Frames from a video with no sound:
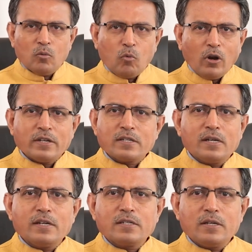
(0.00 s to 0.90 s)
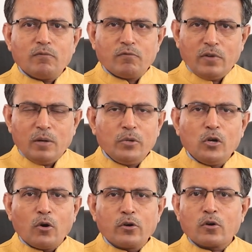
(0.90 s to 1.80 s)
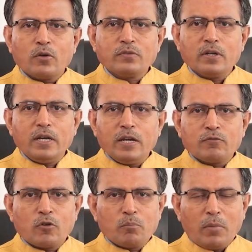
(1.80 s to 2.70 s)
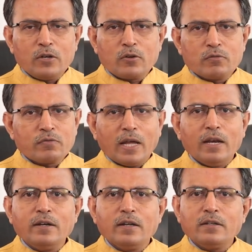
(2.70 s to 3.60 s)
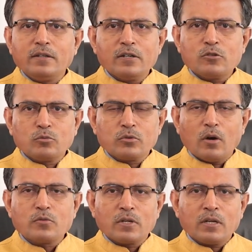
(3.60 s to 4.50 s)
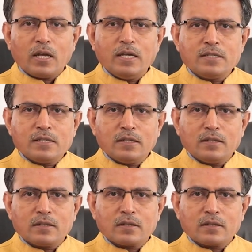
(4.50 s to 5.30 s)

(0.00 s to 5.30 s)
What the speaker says: Volatility will be order of the day for bulk of calendar year 2018.